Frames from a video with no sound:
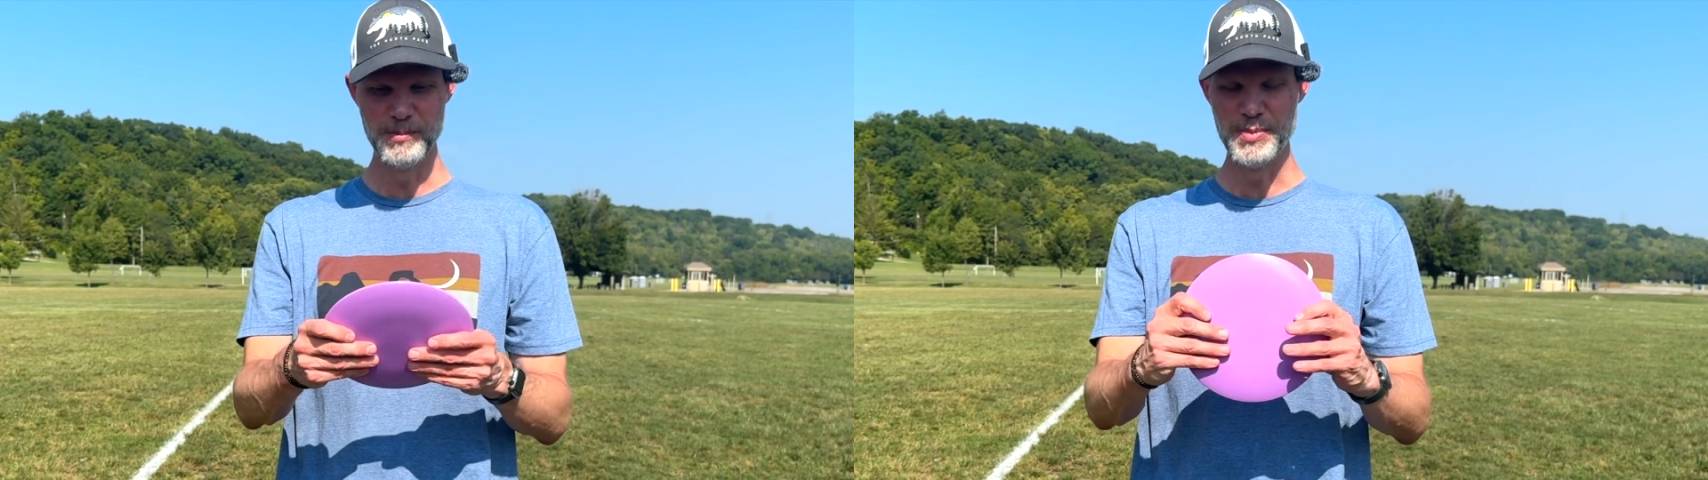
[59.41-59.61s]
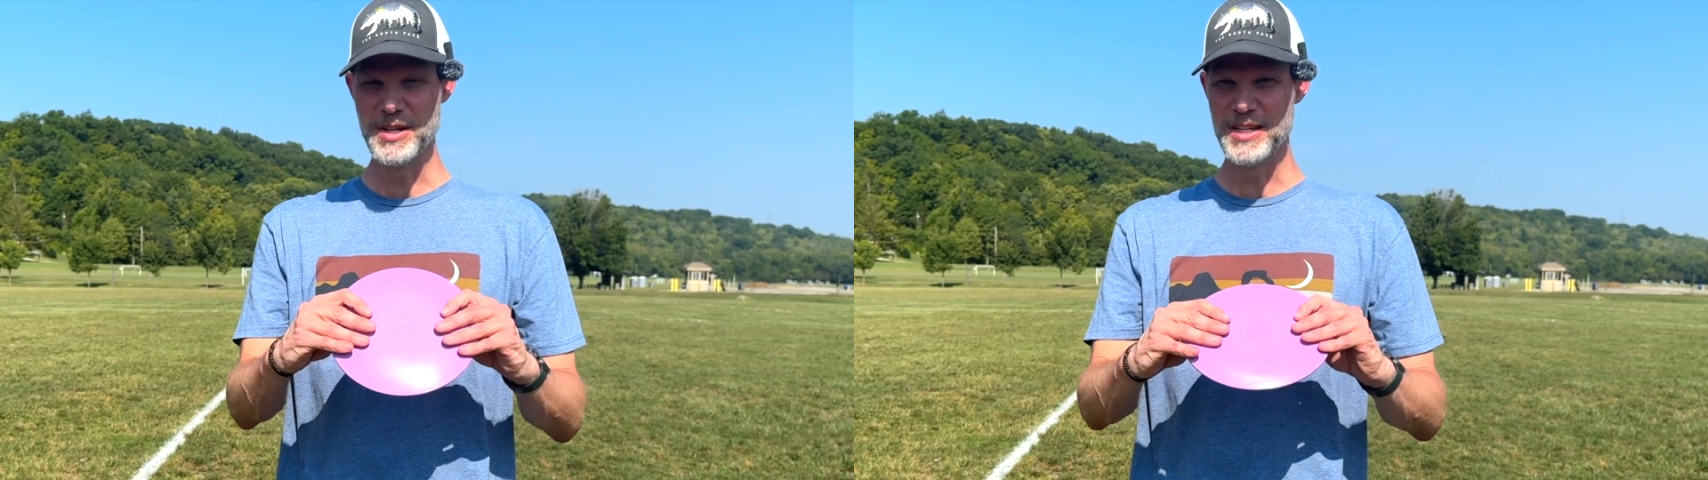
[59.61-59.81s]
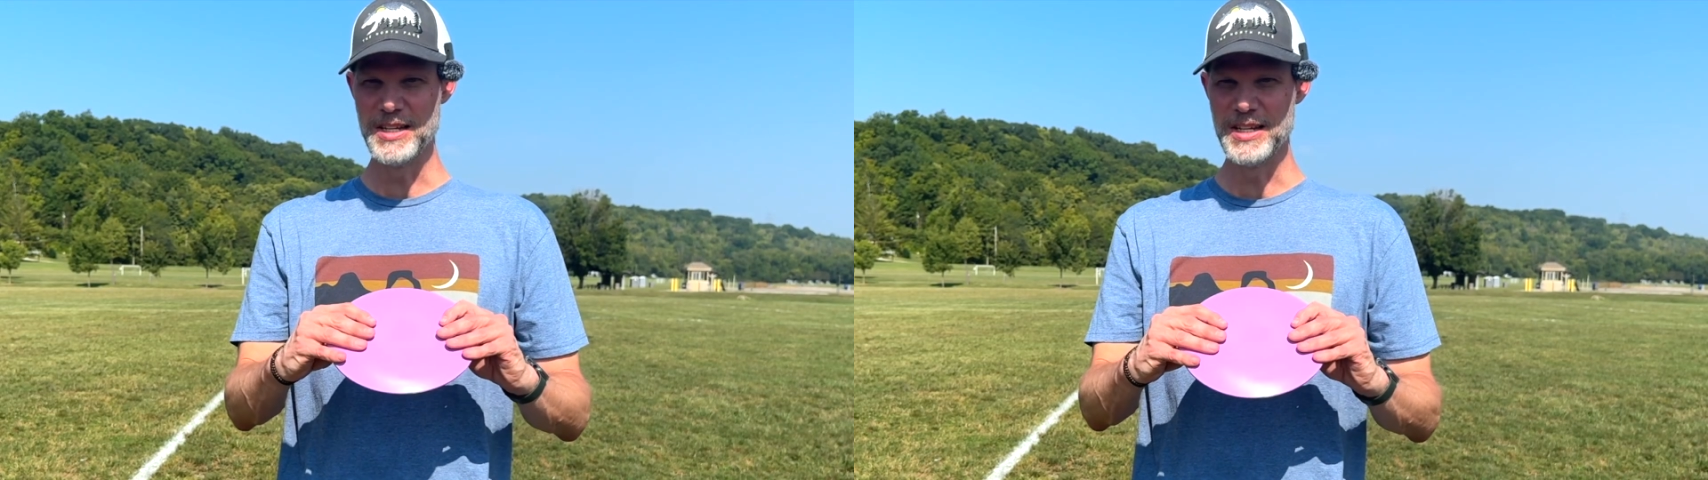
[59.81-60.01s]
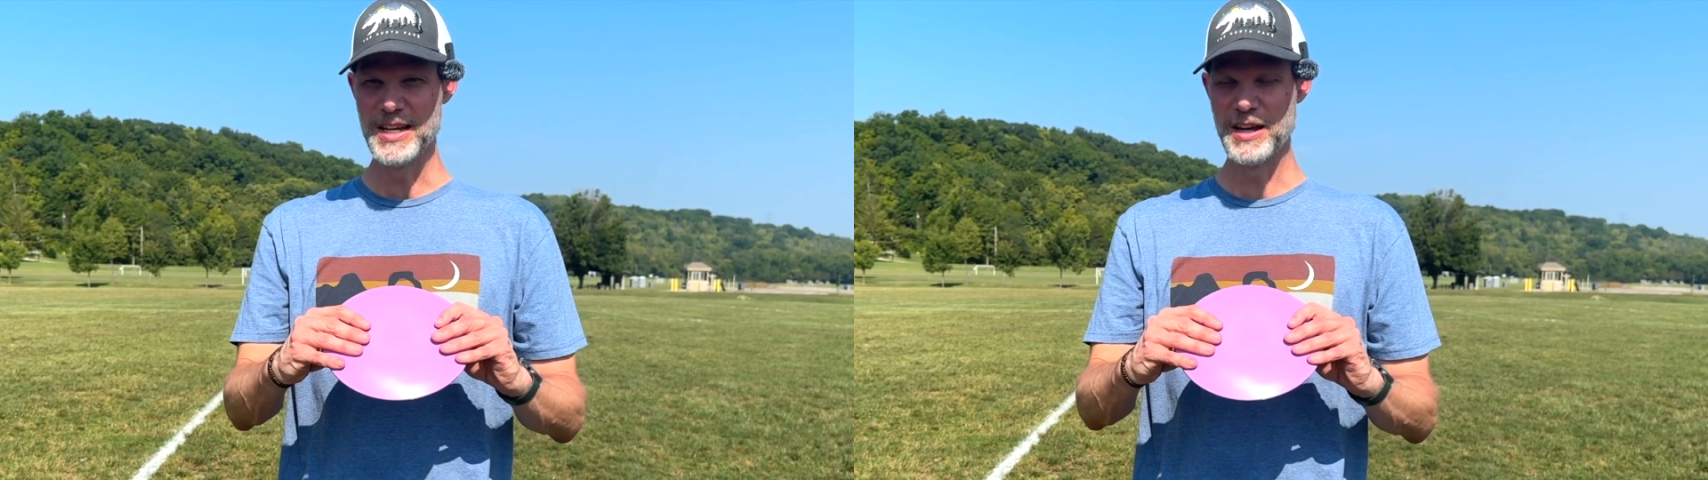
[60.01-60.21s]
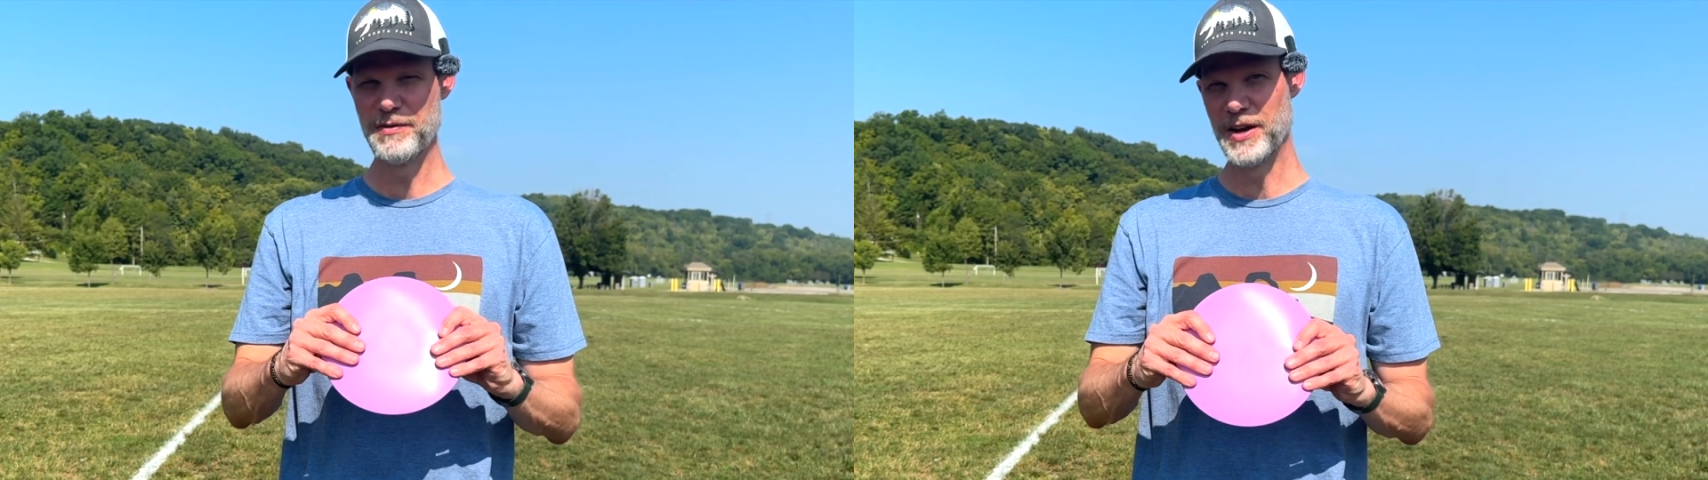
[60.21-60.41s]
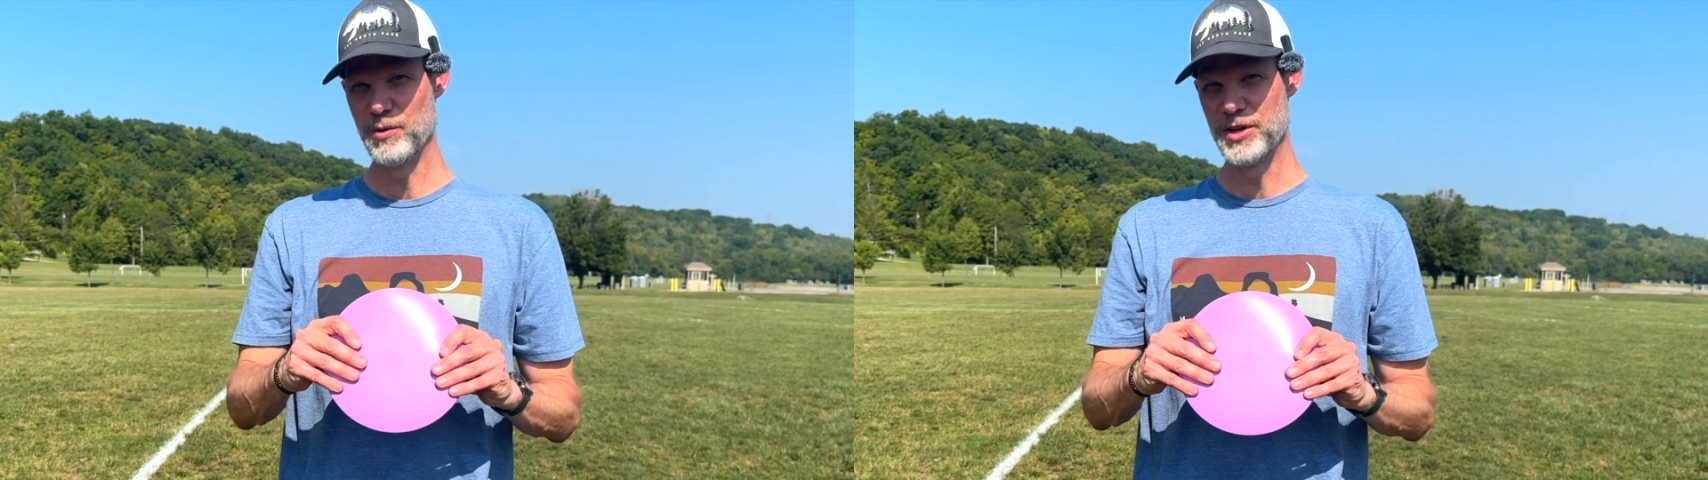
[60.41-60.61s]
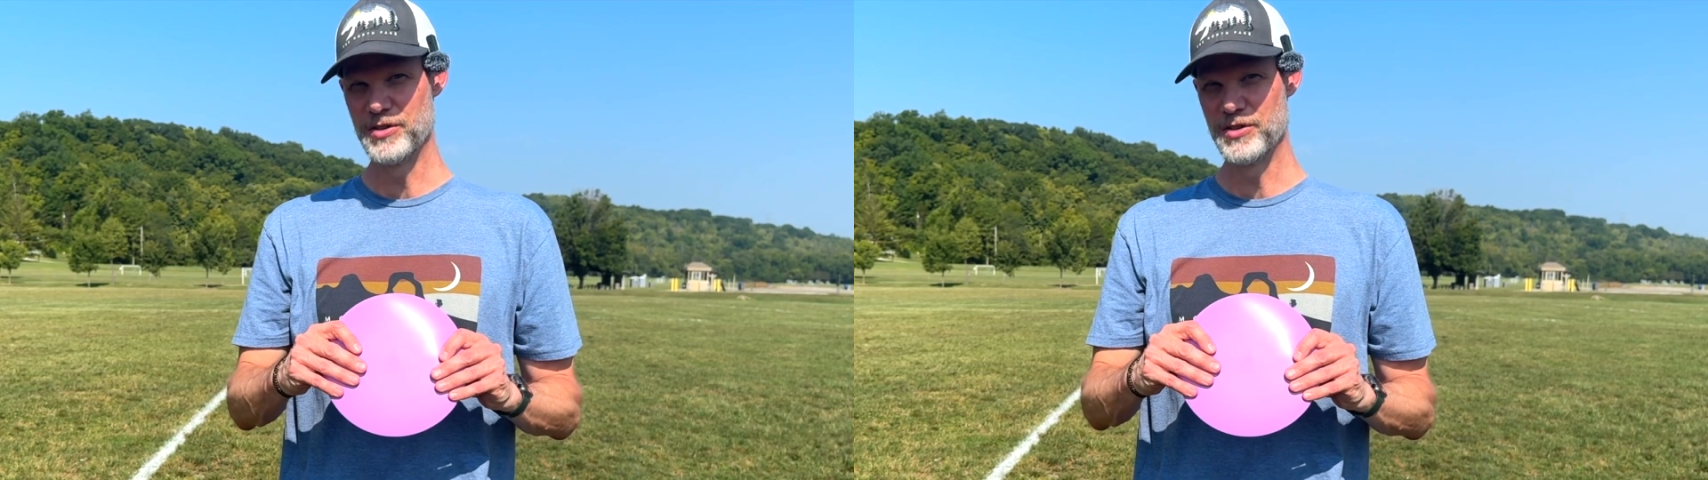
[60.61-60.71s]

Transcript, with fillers: be a fairway